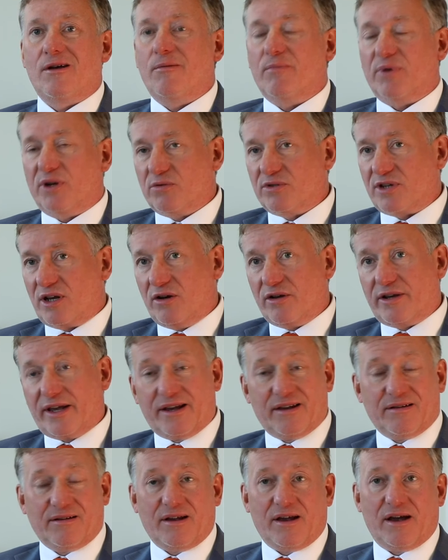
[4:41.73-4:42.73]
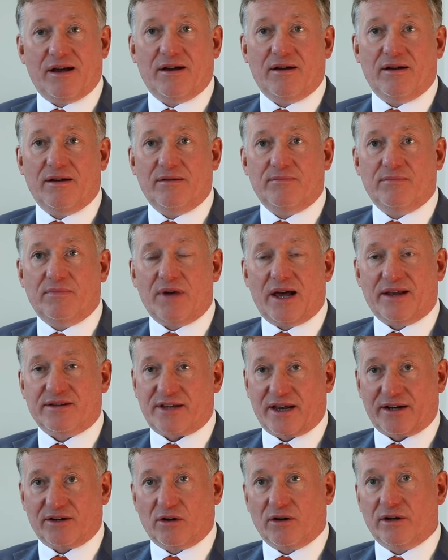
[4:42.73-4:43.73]
but also looking at
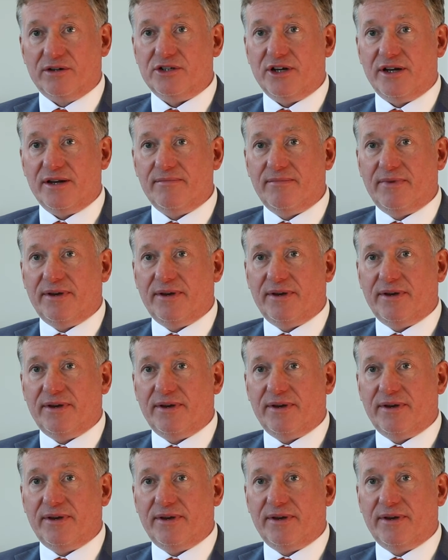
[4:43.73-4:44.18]
technology.